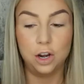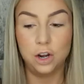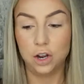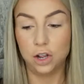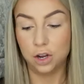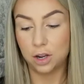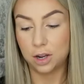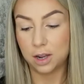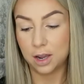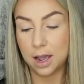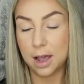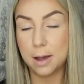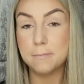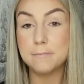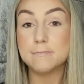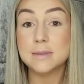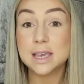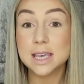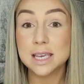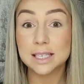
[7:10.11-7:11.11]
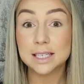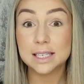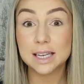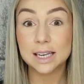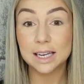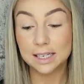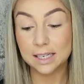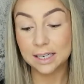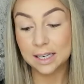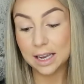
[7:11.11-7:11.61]
look
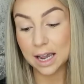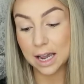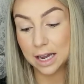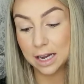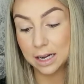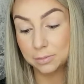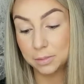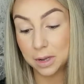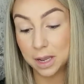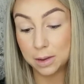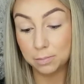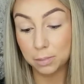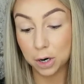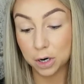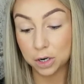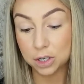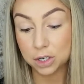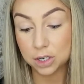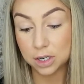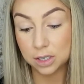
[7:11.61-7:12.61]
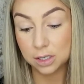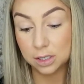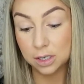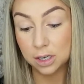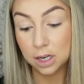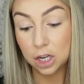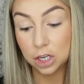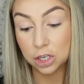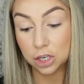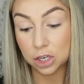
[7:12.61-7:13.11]
amazing in person,
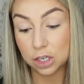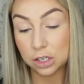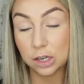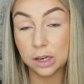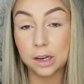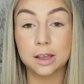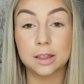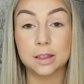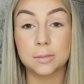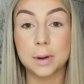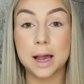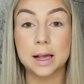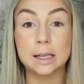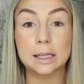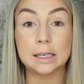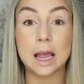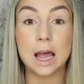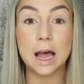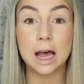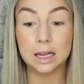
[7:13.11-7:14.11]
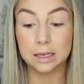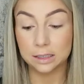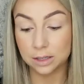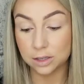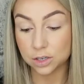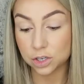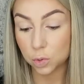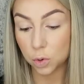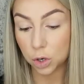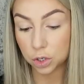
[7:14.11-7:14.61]
just looking at the palette and in
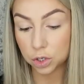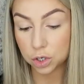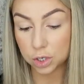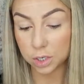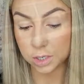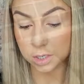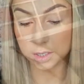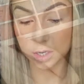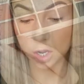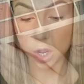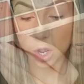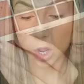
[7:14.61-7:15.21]
the swatches.